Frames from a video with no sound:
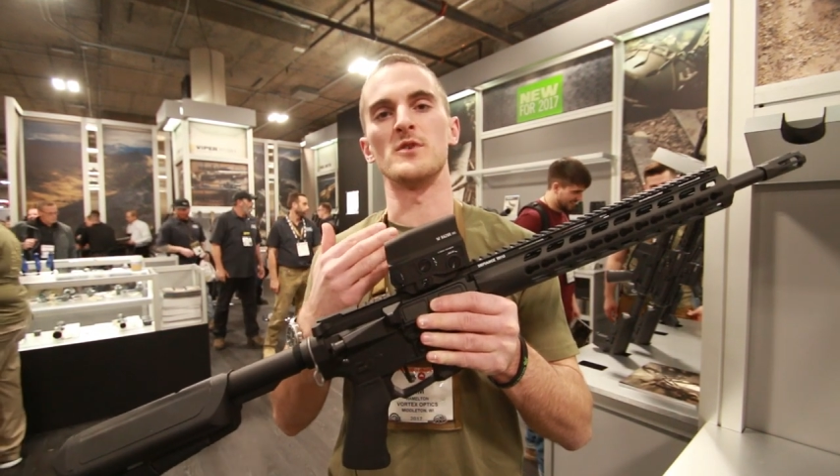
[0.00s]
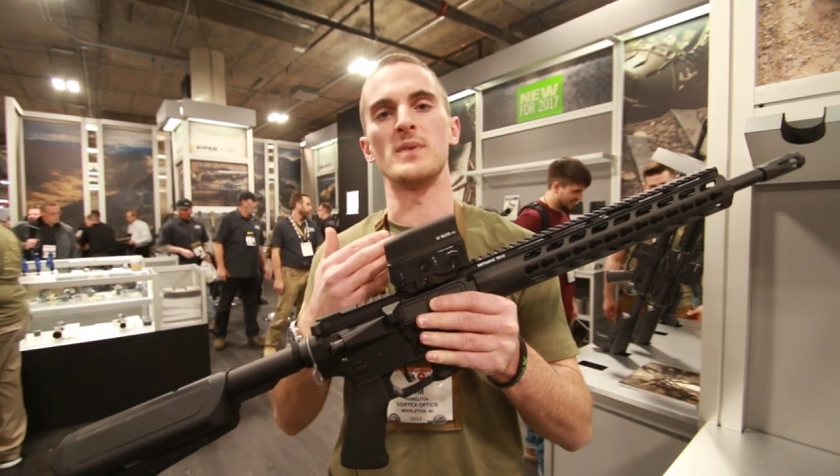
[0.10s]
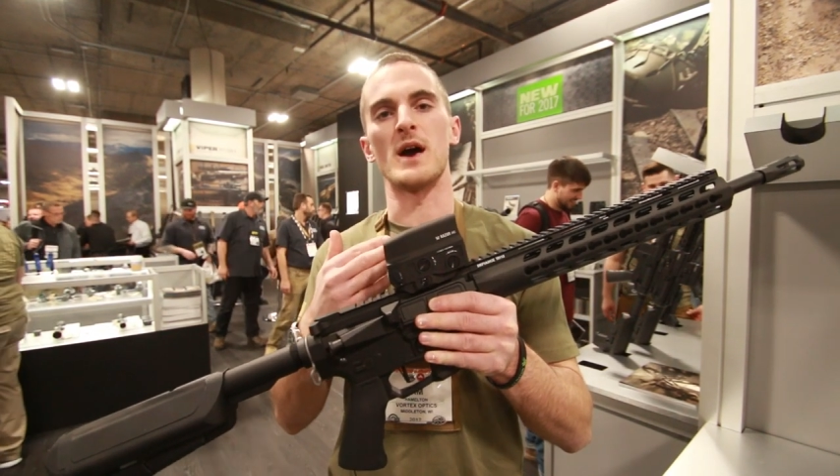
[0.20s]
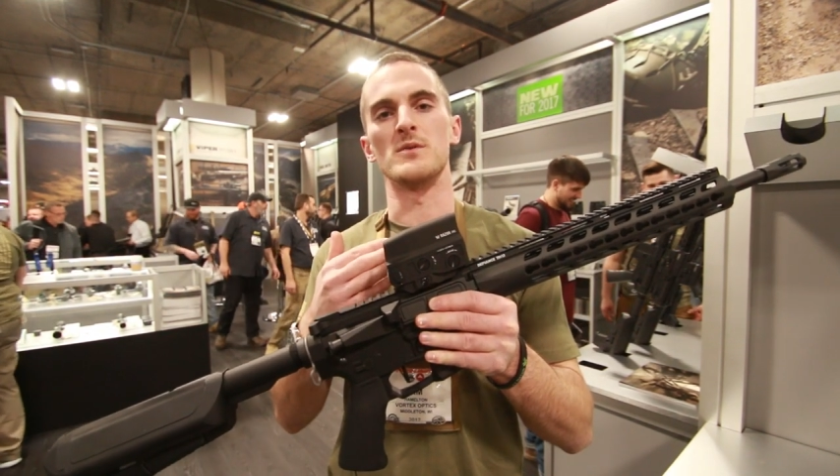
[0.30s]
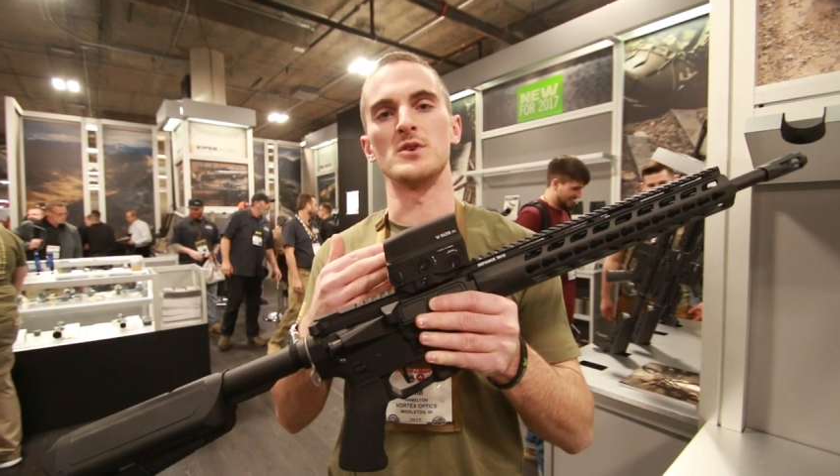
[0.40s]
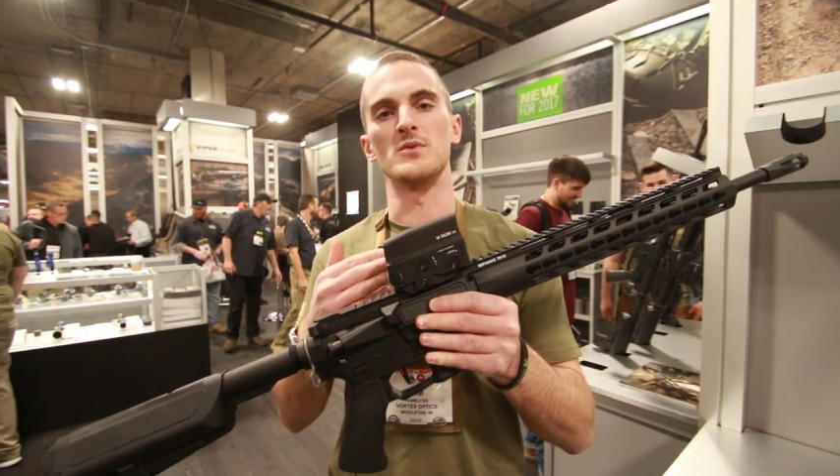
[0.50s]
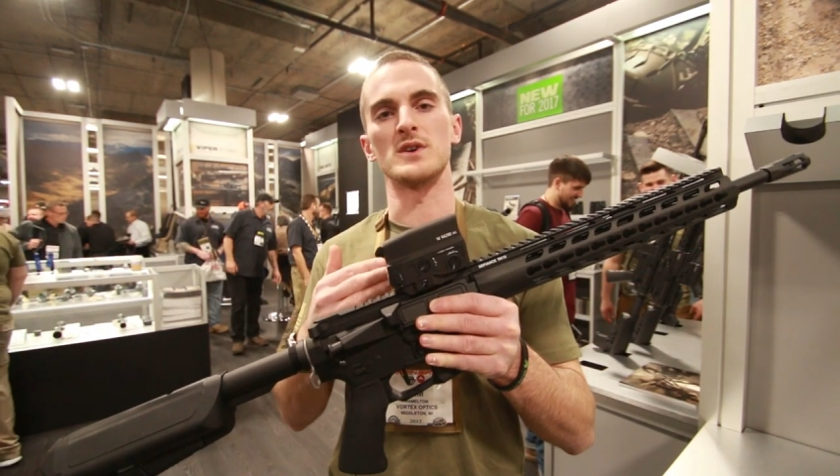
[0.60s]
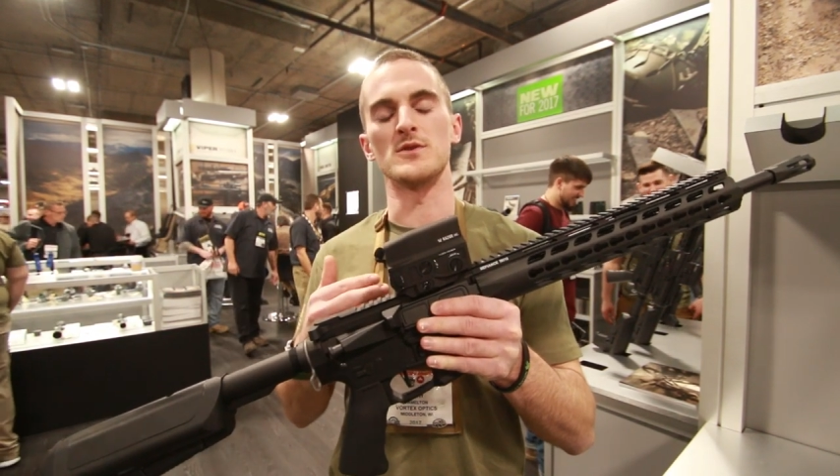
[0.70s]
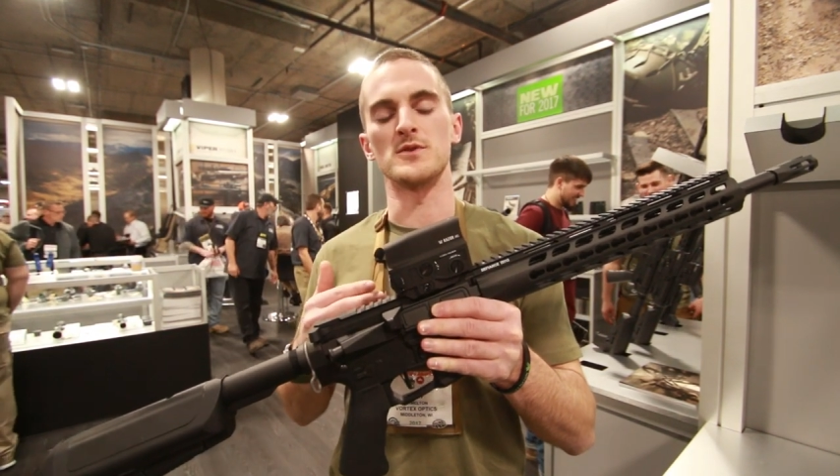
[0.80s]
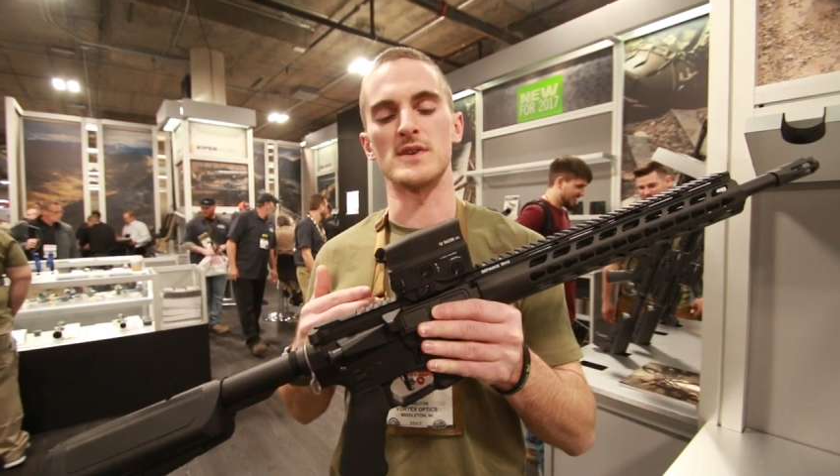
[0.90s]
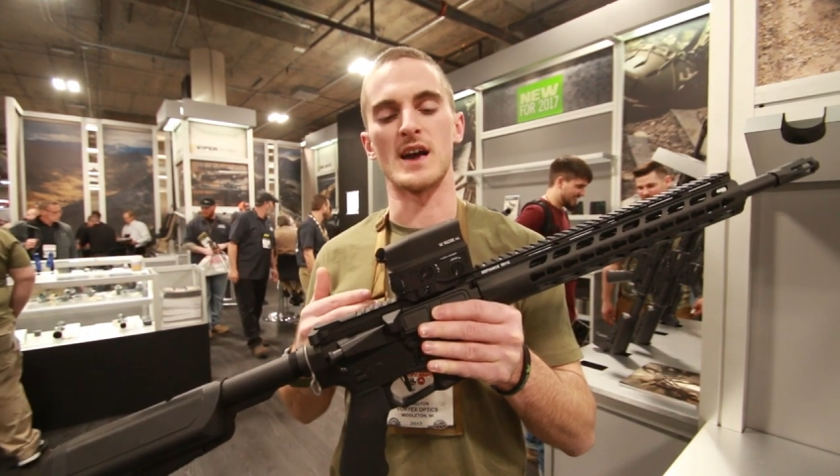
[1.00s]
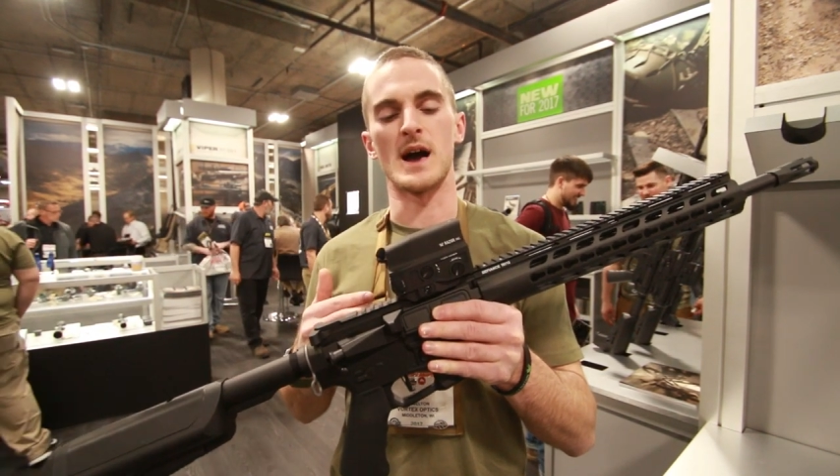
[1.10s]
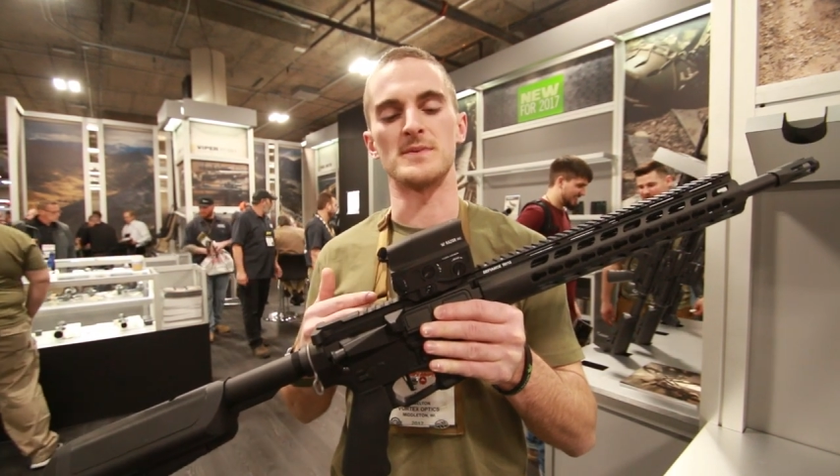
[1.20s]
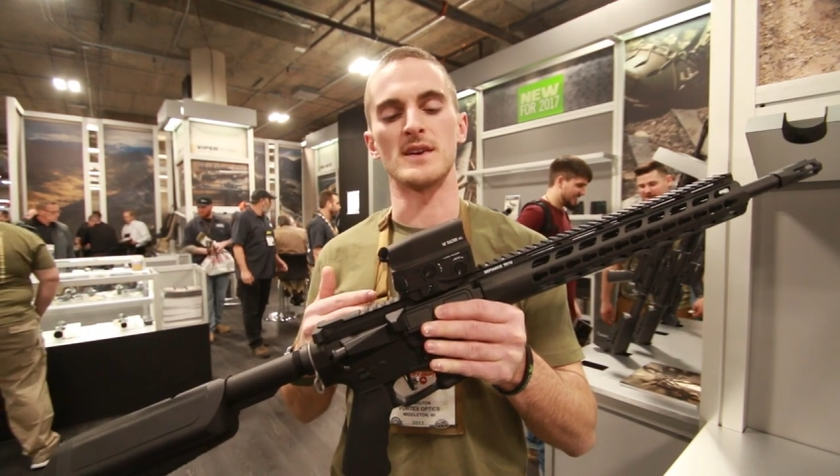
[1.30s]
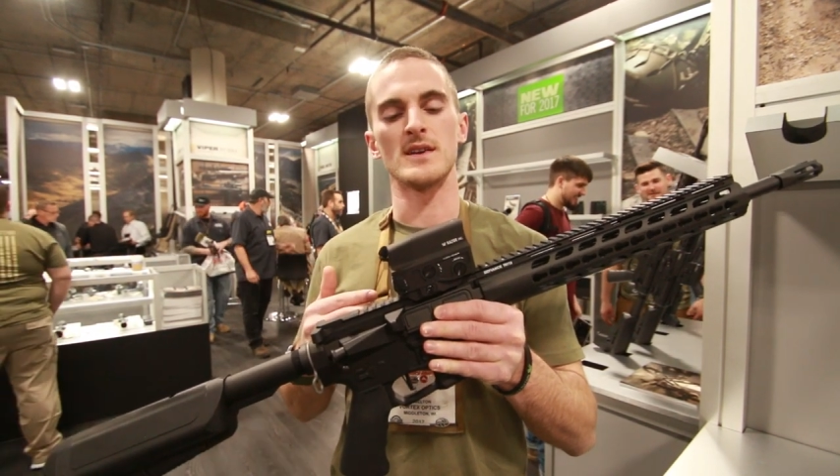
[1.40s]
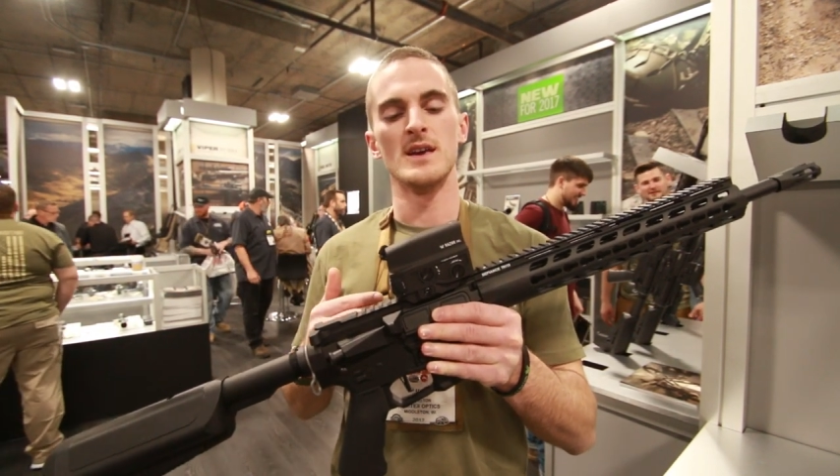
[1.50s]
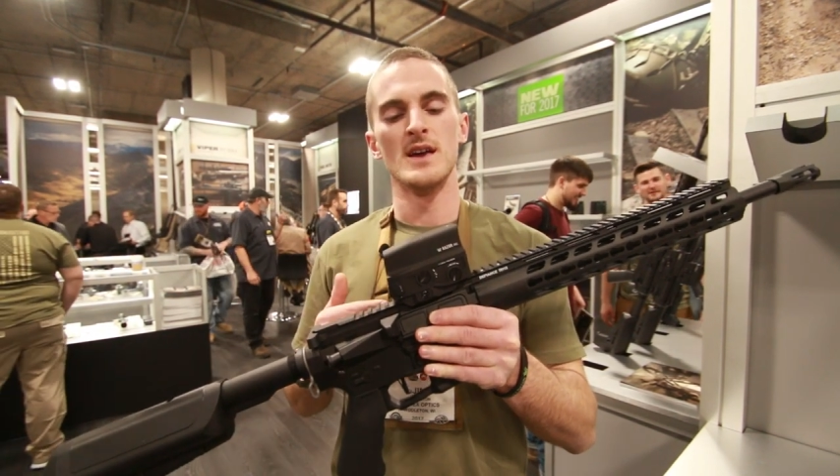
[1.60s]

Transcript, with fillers: the bat when you're looking through the optic.